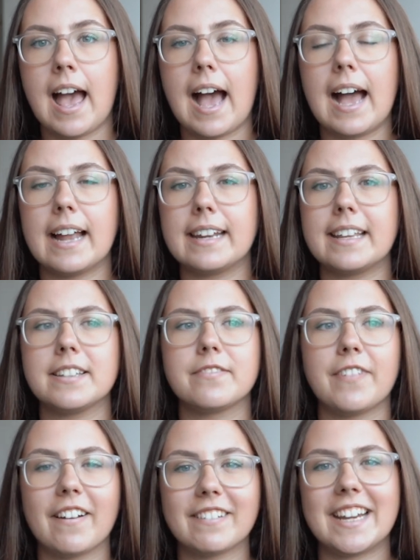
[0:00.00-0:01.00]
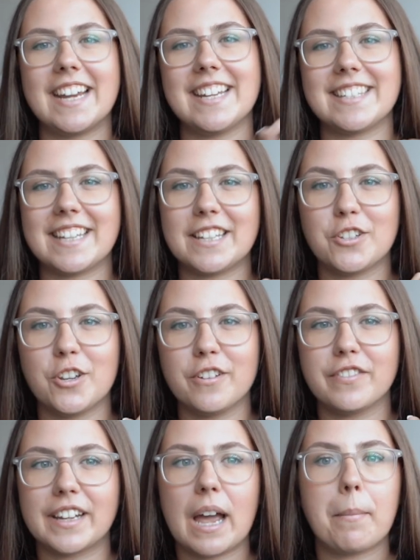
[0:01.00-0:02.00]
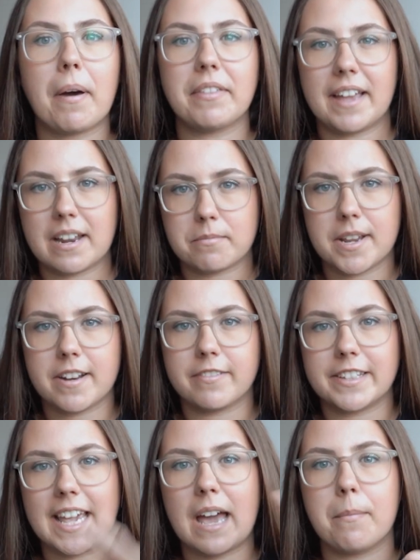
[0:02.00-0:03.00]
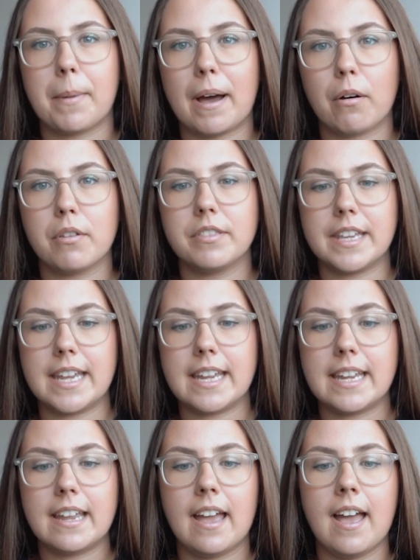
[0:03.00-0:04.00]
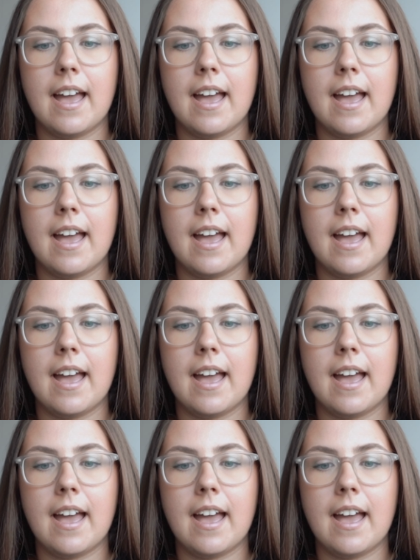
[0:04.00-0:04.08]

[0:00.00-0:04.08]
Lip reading: And it's very easy to forget about the admin, forget about the